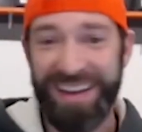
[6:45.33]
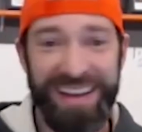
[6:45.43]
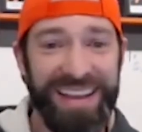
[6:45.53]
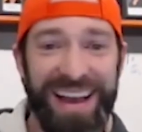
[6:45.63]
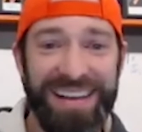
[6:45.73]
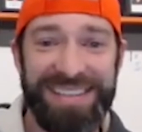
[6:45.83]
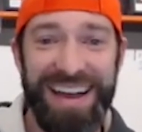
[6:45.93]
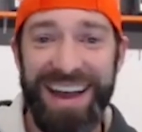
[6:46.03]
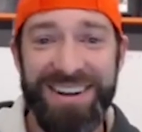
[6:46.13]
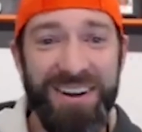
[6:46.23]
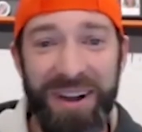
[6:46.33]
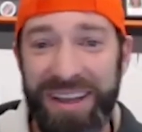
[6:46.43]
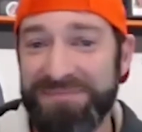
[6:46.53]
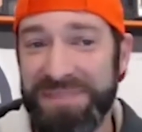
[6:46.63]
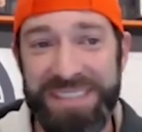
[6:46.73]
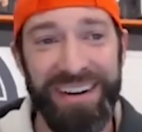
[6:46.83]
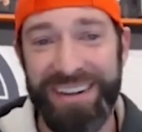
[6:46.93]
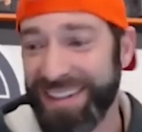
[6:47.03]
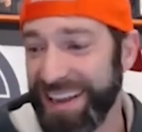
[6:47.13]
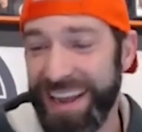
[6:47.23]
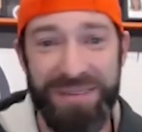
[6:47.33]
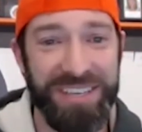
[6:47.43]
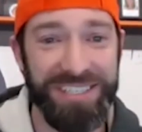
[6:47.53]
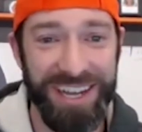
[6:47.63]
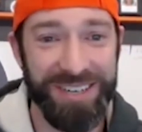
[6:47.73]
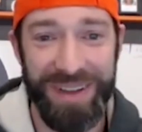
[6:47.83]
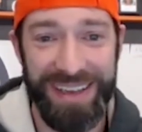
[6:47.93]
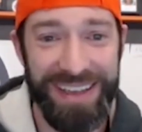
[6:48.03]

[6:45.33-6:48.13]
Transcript: Yes, I know I'm sounding like I'm in judgment.